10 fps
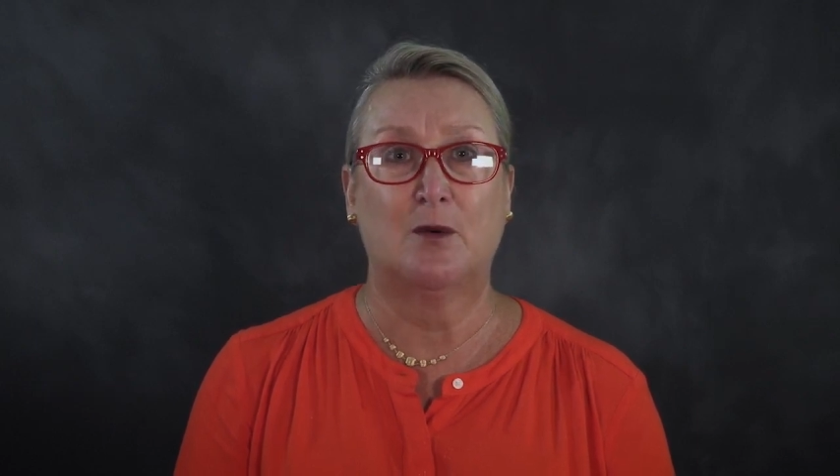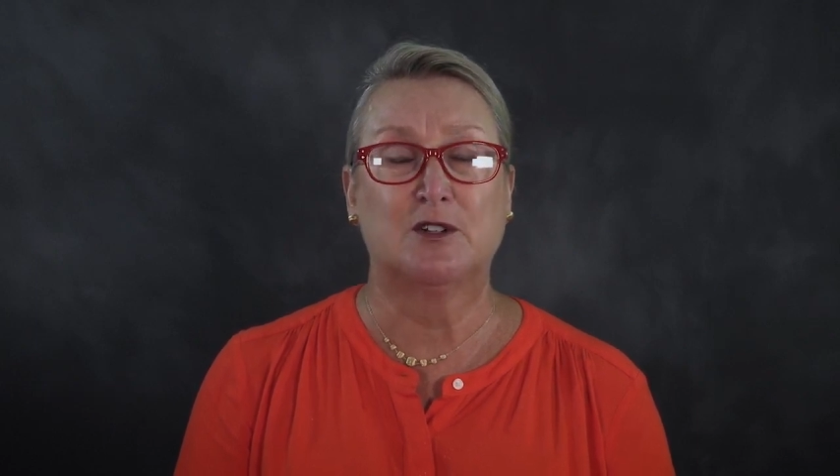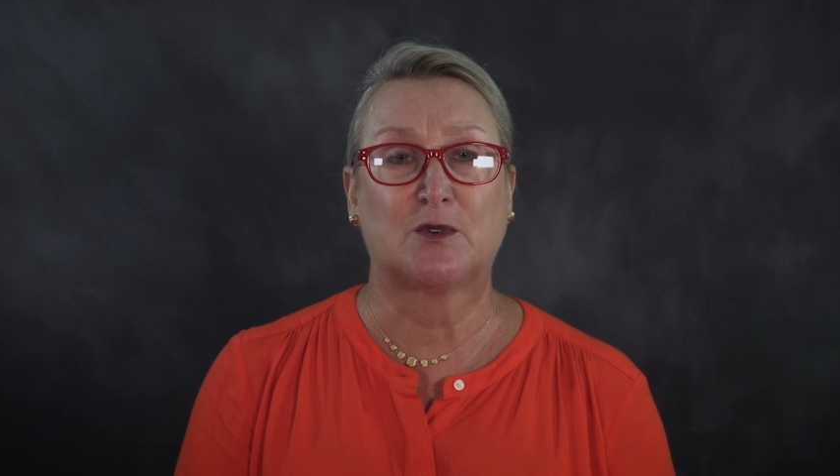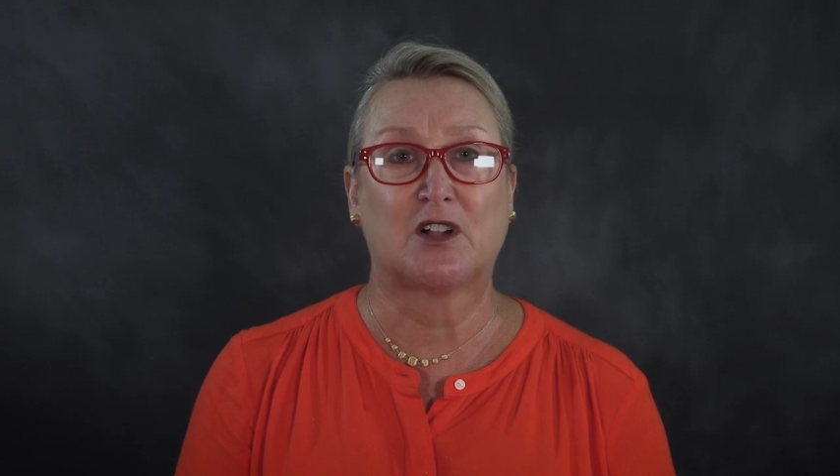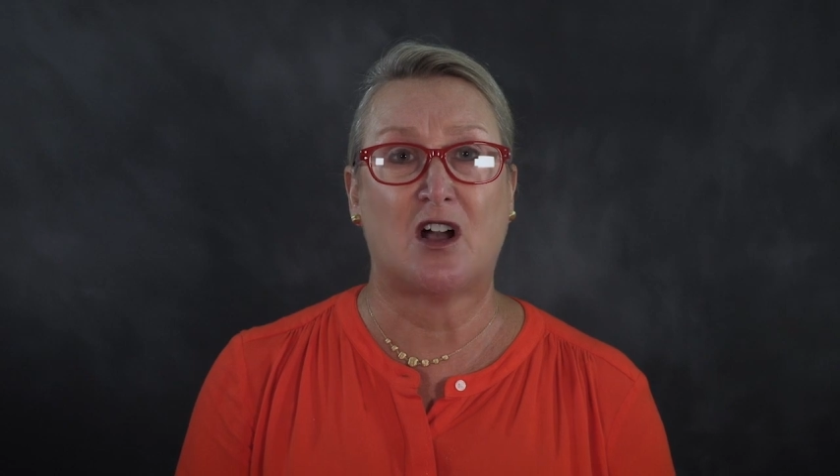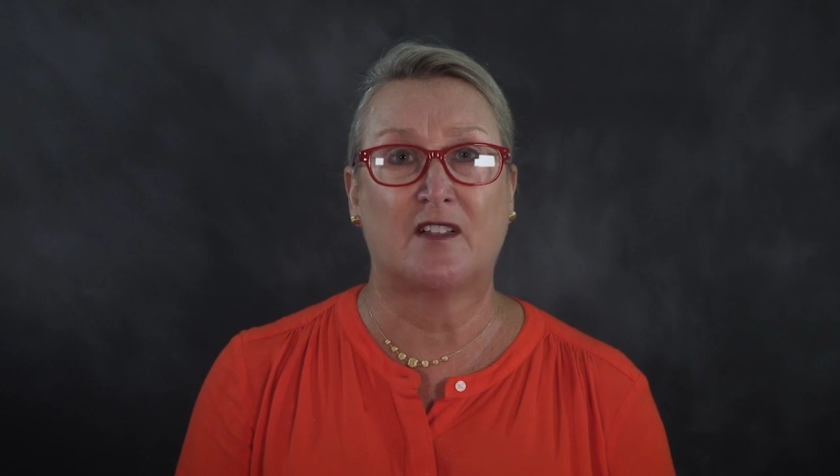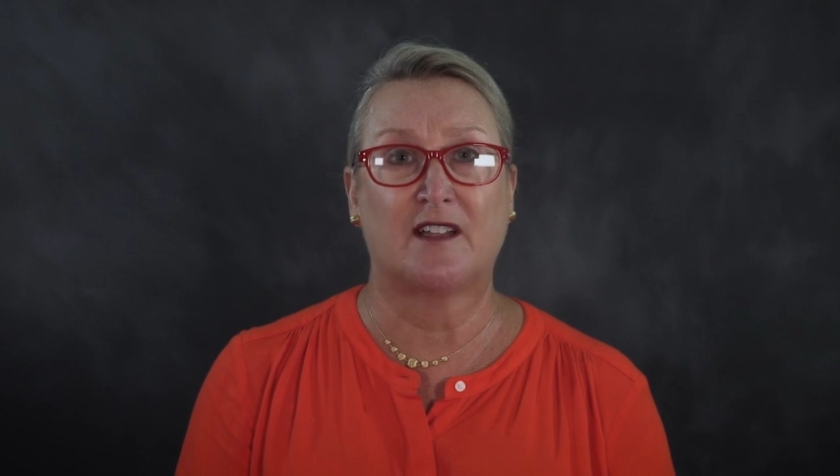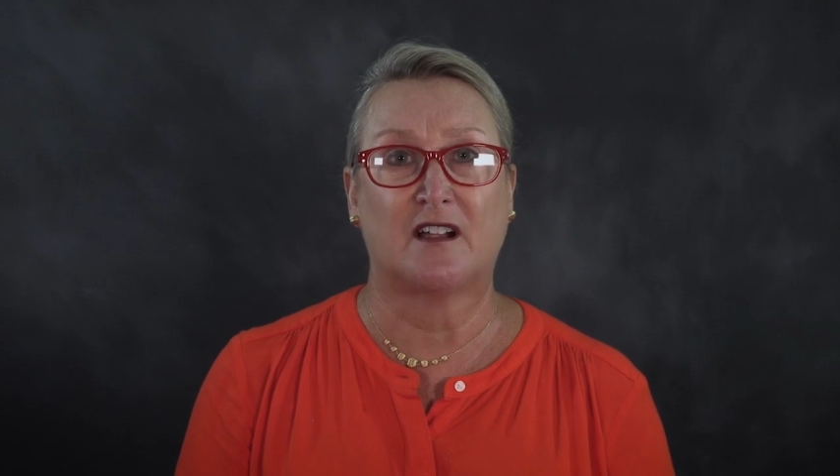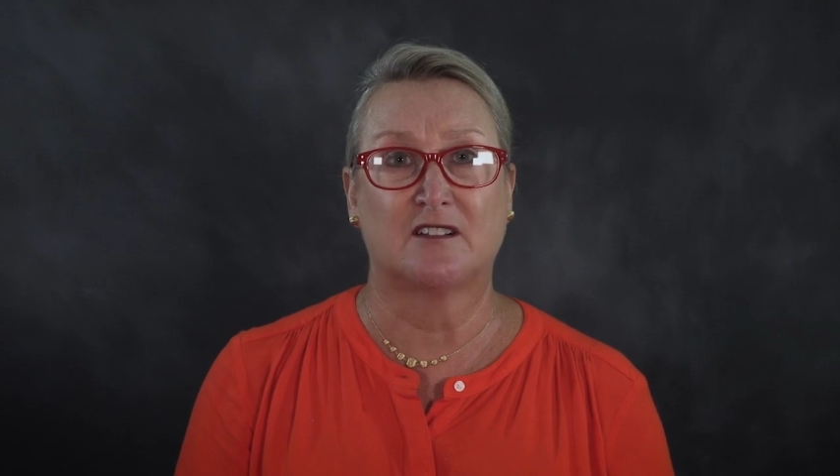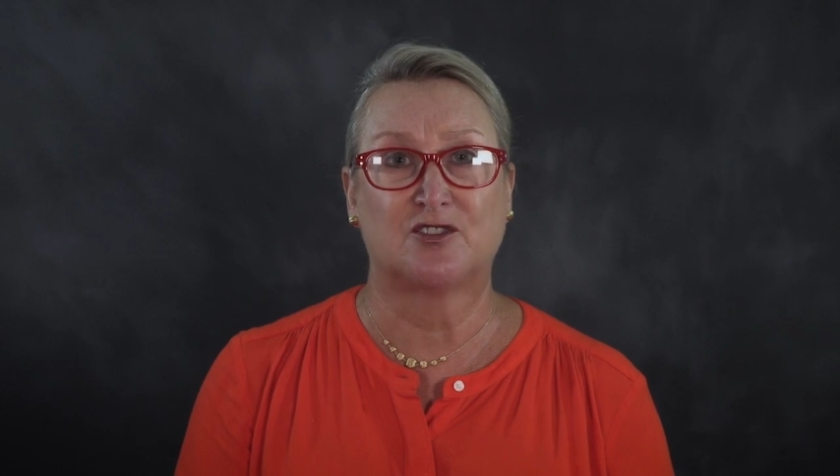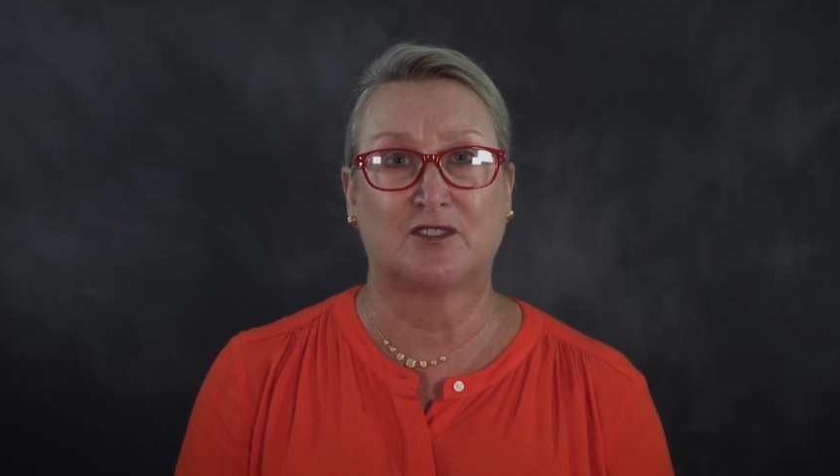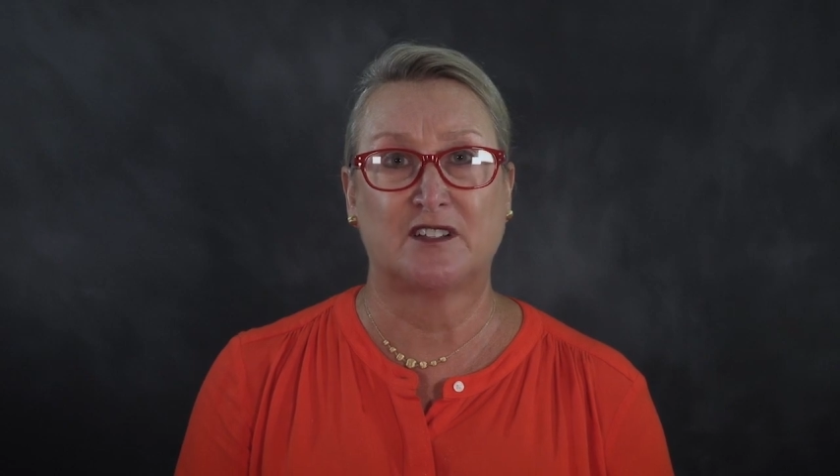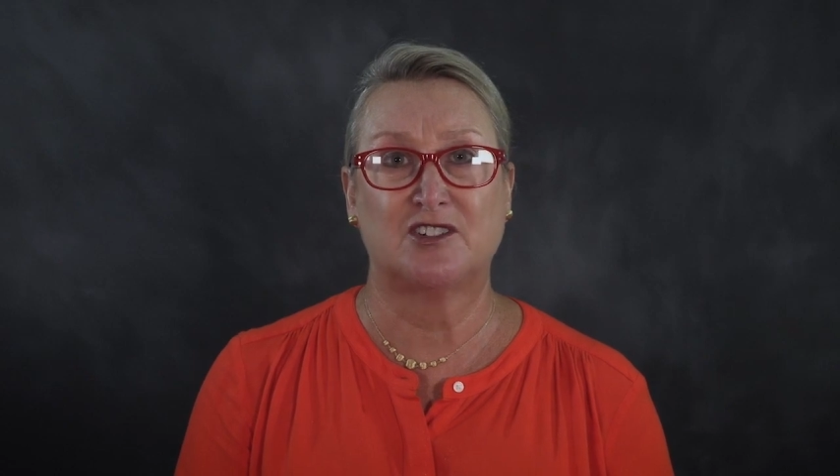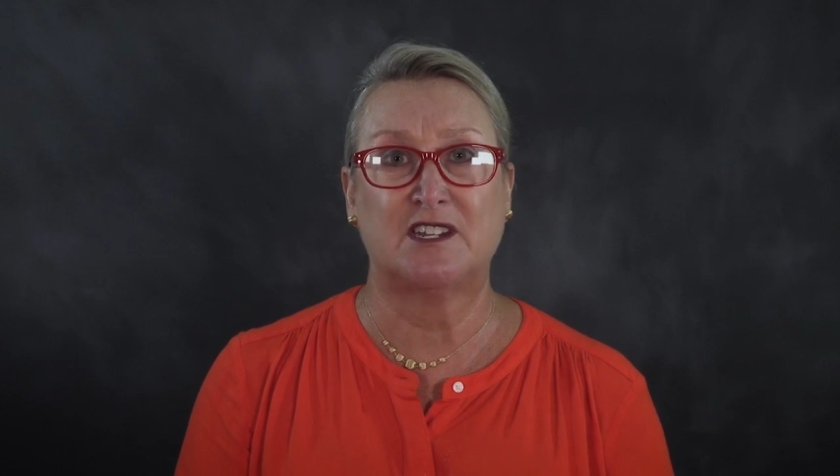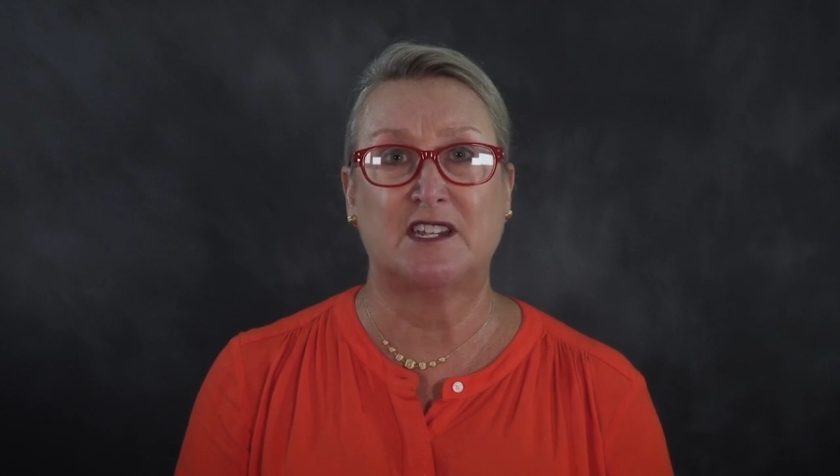which we're calling our
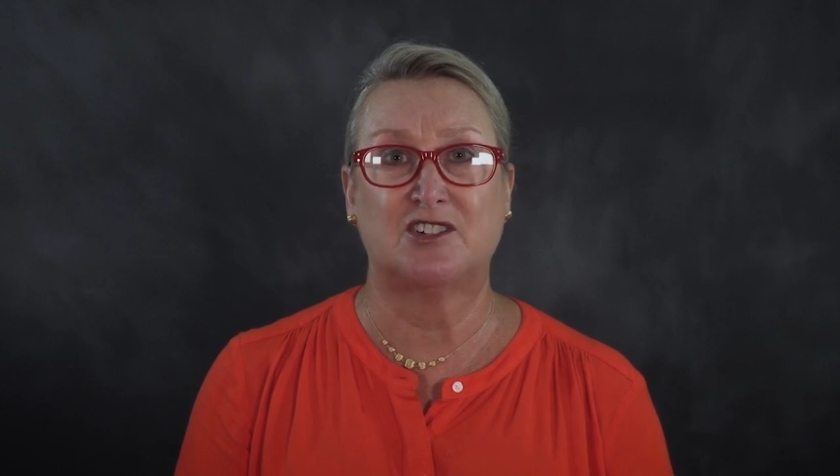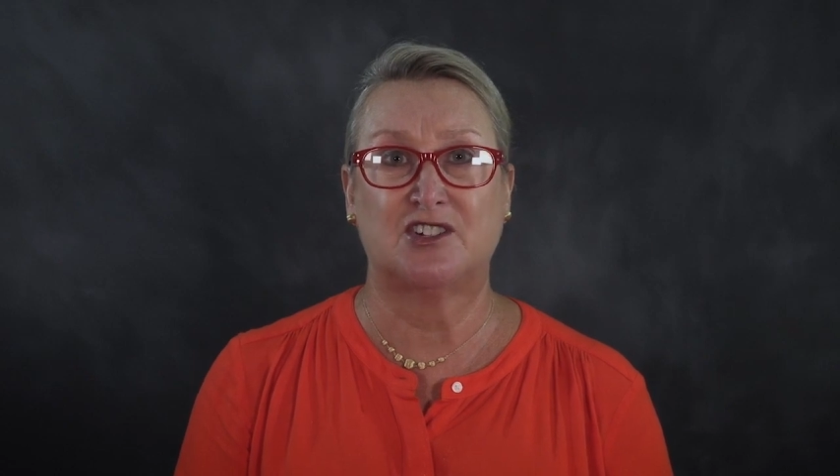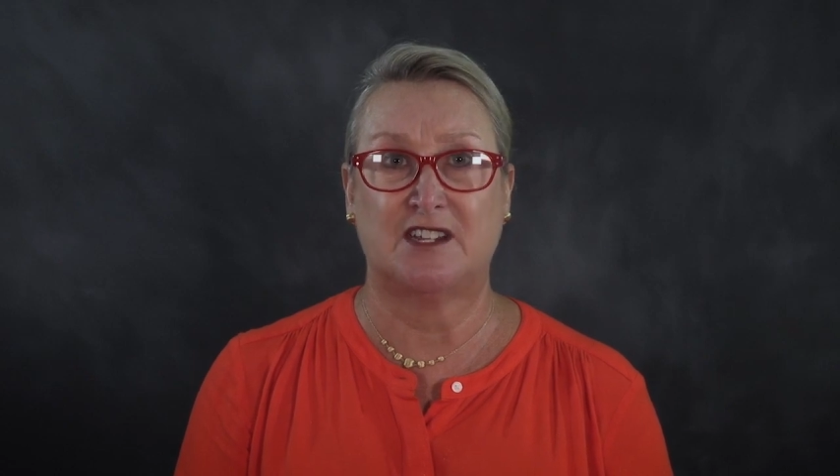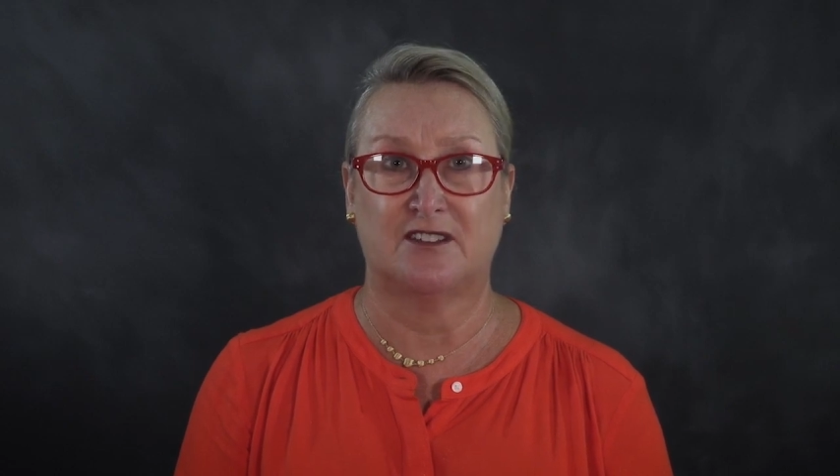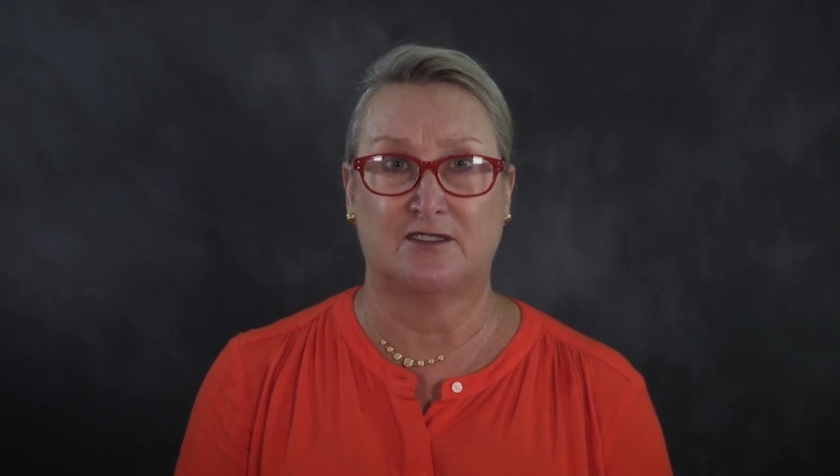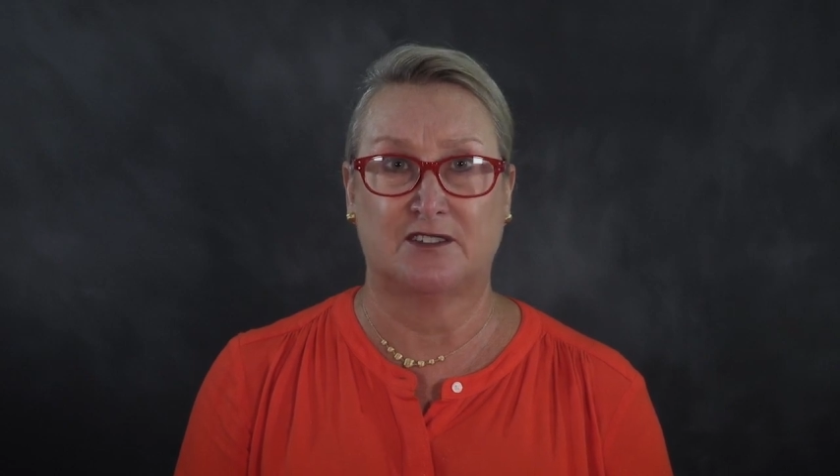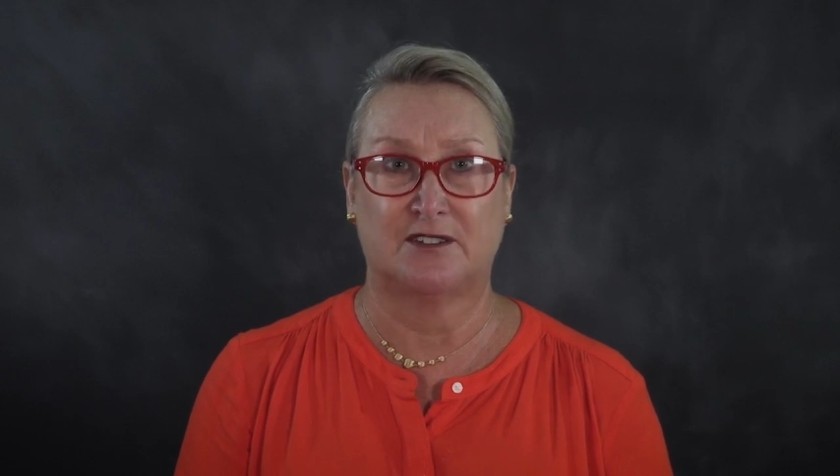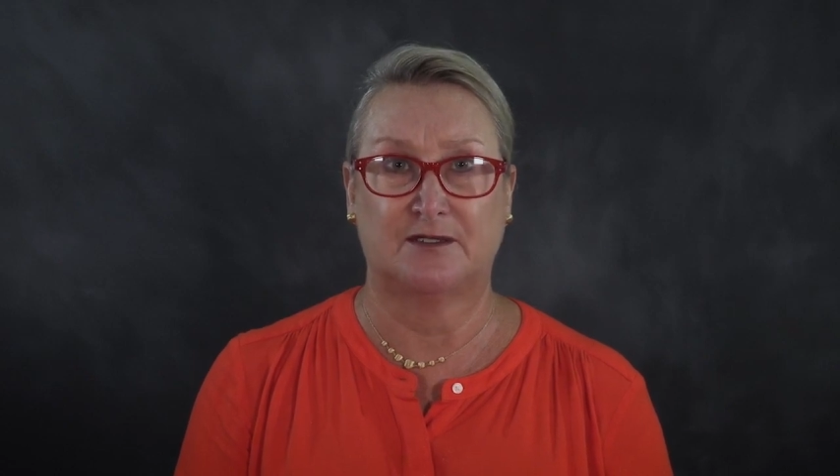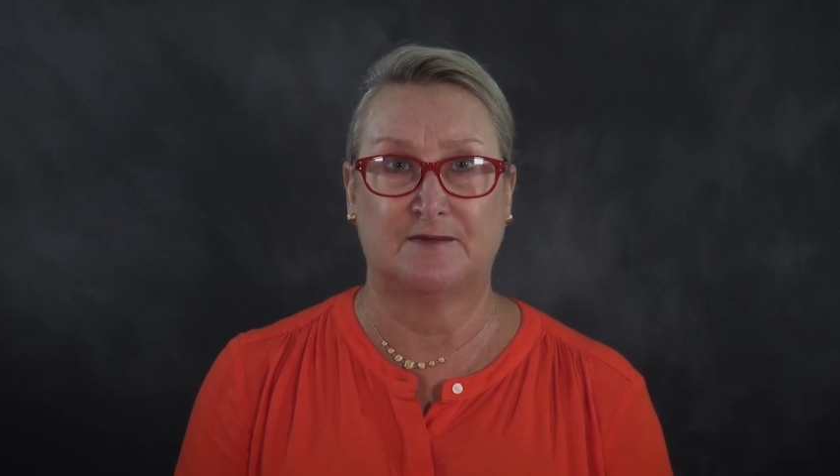Trilogy Shield.